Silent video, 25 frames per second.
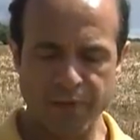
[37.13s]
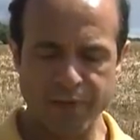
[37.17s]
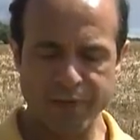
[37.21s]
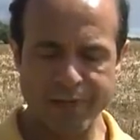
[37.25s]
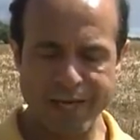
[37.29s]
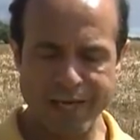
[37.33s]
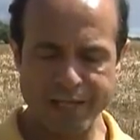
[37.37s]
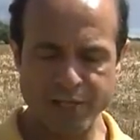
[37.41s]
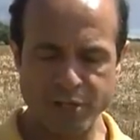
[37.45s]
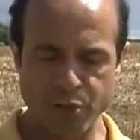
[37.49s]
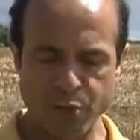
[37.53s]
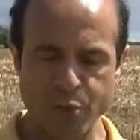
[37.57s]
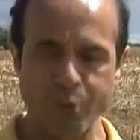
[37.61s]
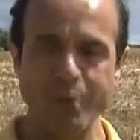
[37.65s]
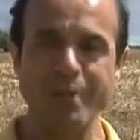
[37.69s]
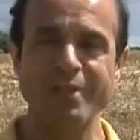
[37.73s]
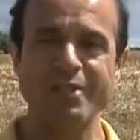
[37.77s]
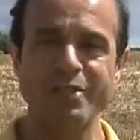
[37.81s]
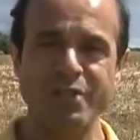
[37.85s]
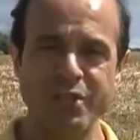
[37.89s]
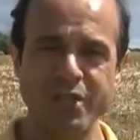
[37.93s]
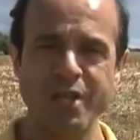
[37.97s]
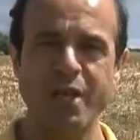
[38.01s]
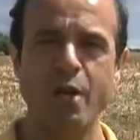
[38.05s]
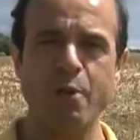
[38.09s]
the natural
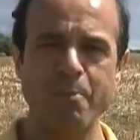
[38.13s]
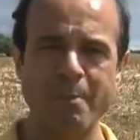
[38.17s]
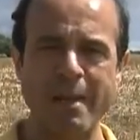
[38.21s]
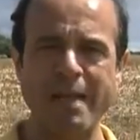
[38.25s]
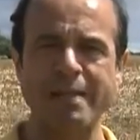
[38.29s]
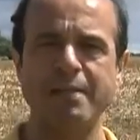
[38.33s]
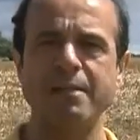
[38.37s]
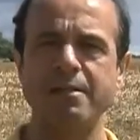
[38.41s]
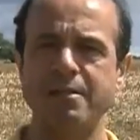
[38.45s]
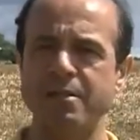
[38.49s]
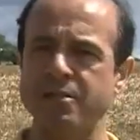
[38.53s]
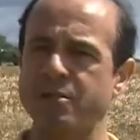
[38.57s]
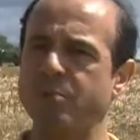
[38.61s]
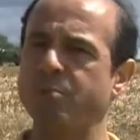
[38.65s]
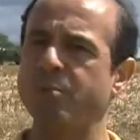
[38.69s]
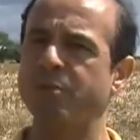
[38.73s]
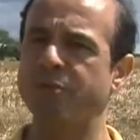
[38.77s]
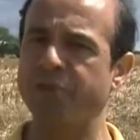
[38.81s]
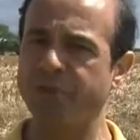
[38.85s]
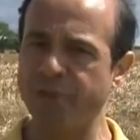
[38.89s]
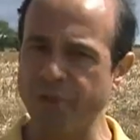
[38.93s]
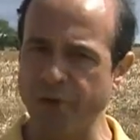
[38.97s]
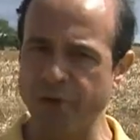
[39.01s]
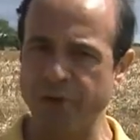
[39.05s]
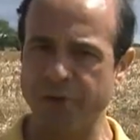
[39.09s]
geomagnetism
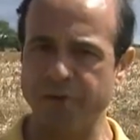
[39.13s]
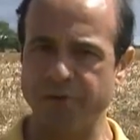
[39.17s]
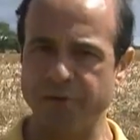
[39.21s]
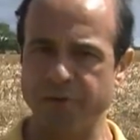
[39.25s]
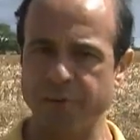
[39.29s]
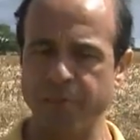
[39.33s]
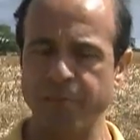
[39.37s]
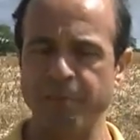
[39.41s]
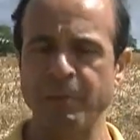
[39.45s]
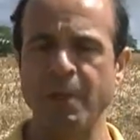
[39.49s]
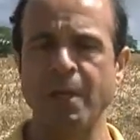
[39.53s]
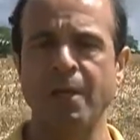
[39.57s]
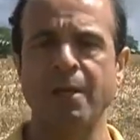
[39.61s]
of the Earth.